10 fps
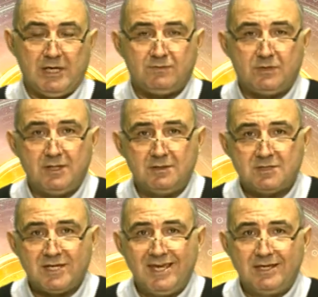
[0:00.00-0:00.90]
If they
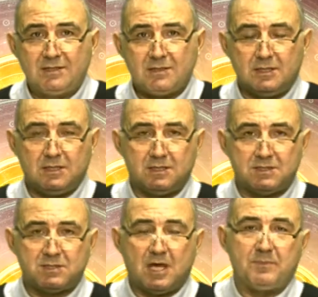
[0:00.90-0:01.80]
take
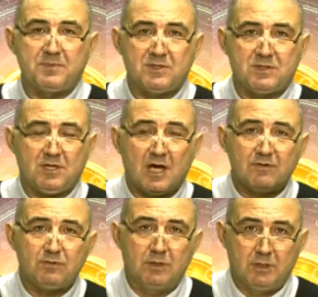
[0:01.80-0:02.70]
steps
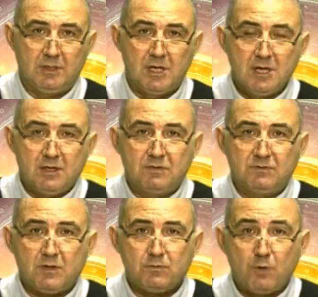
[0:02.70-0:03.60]
carefully, if
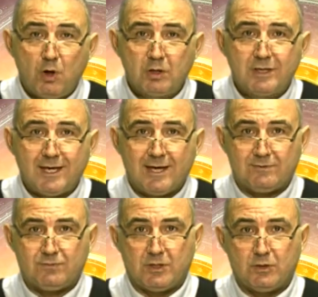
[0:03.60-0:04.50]
they walk carefully